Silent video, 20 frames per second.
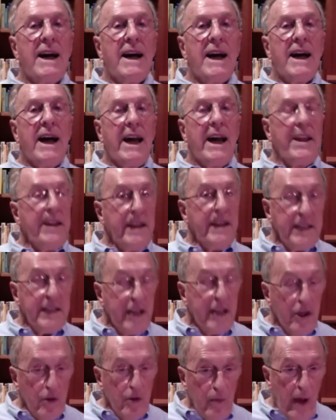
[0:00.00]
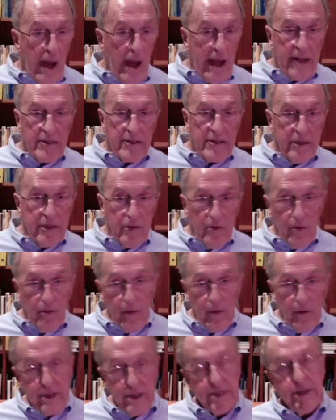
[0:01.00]
And then he said, Goodbye, I'll see you on
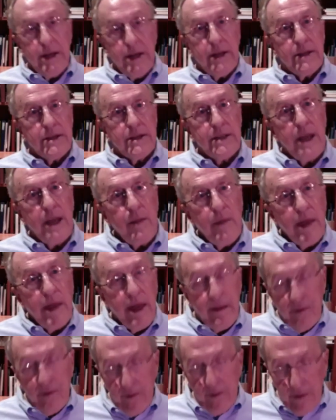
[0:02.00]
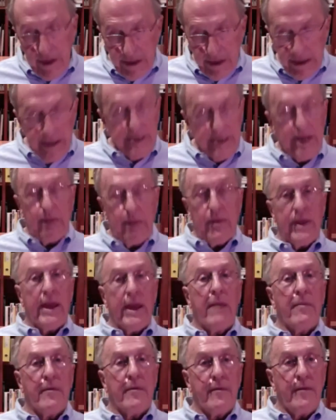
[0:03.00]
Wednesday. And the same thing happened Wednesday, same thing
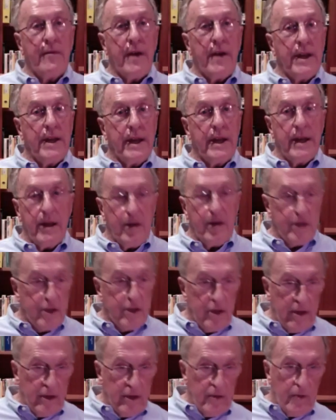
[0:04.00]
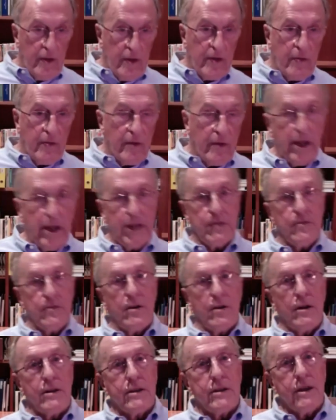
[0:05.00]
happened Friday. And I was starting to wonder what I should
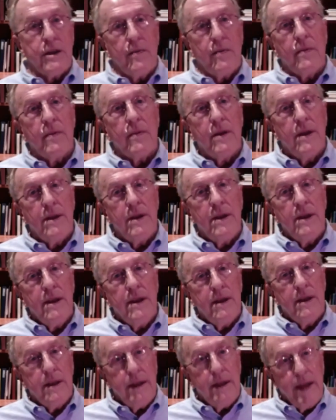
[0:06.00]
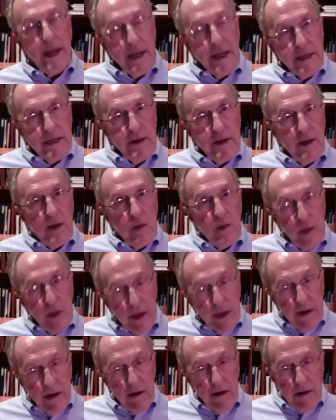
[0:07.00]
ask him. The next week
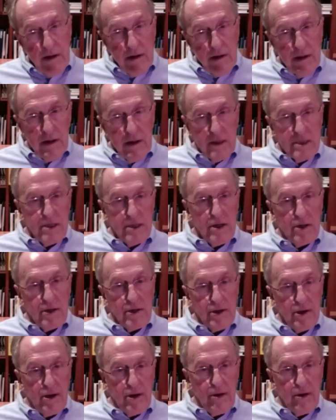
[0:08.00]
started on a